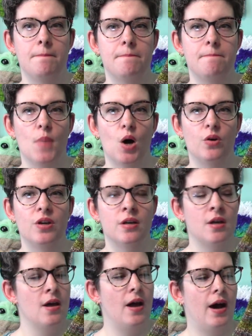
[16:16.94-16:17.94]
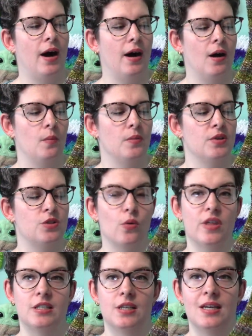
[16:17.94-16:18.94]
mode. So
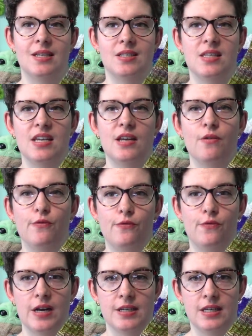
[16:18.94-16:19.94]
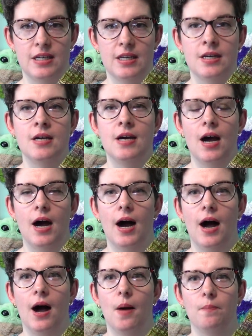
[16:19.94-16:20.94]
this is the Fundy
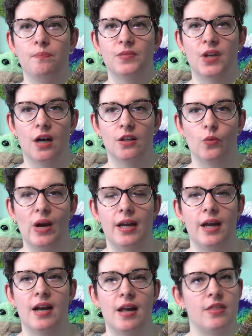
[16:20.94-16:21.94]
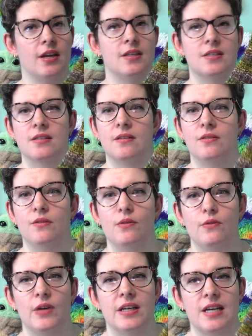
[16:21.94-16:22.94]
colorway, and I think it's
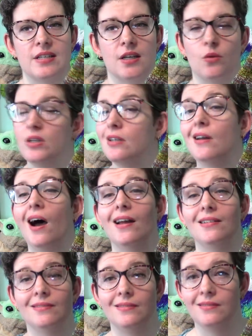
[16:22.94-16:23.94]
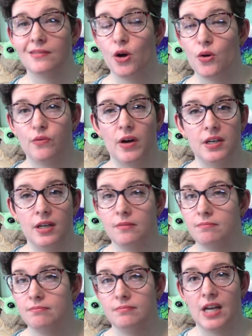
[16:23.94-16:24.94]
fantastic. We did not go to Fundy
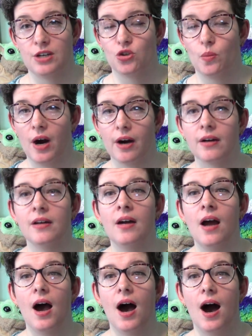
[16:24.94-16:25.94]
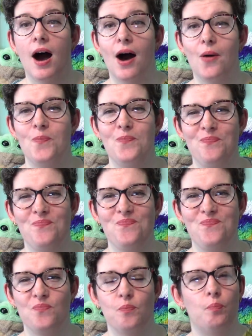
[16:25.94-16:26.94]
National Park, uh,
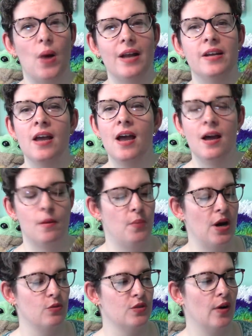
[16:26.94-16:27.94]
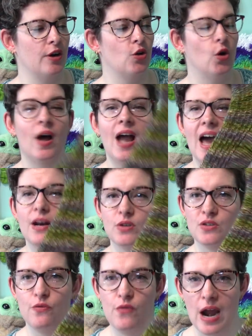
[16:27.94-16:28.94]
but it was very cool, and it was
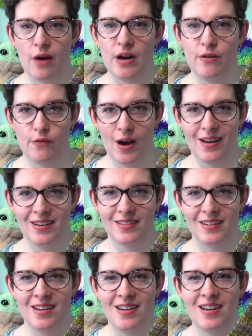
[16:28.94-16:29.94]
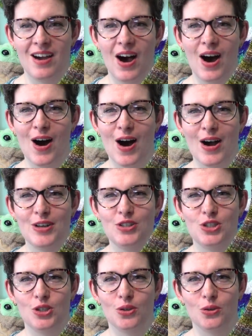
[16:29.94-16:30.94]
very fun
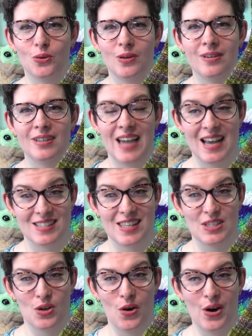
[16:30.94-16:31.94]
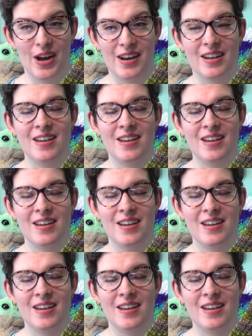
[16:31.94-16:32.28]
to cast this on.